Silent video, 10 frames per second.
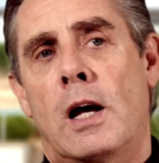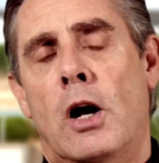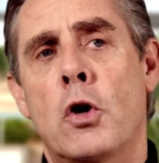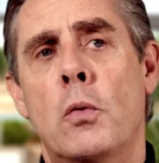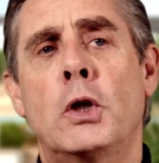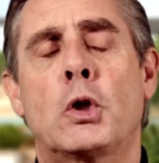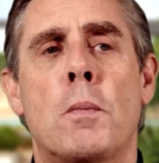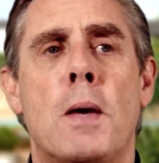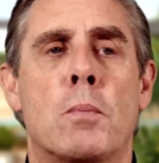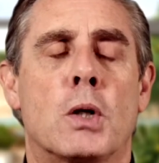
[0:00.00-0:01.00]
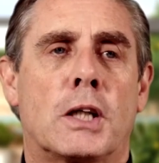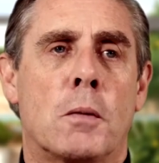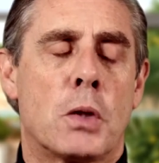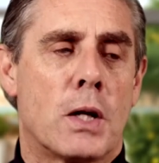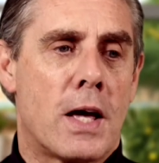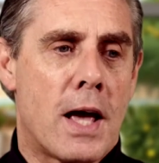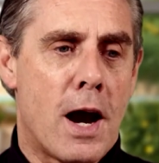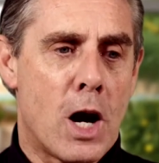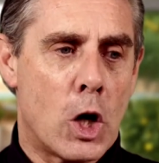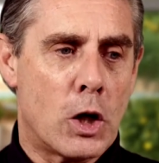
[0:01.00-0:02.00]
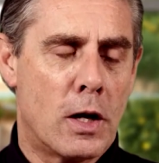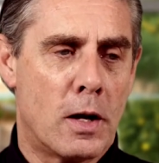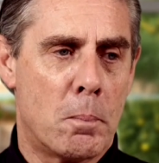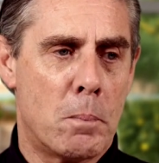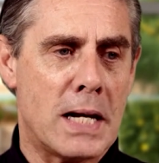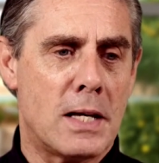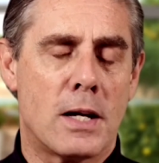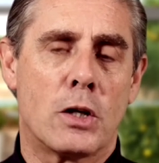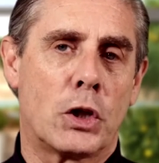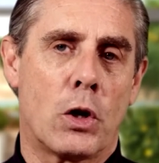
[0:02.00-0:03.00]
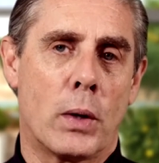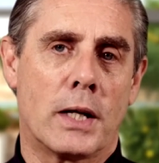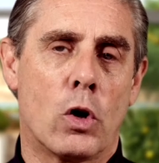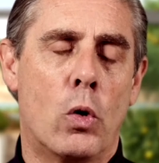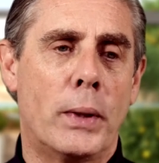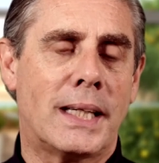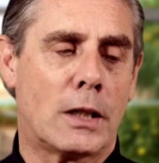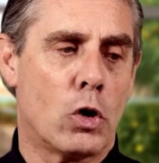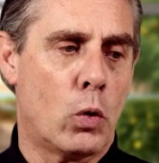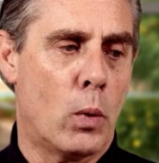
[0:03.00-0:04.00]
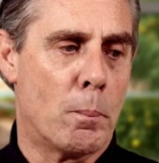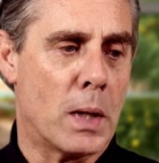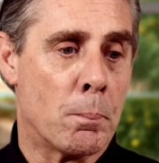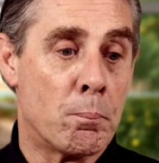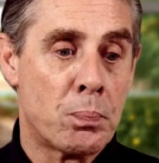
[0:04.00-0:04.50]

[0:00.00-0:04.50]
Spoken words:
I always remember something I heard many years ago, and it always stuck with me.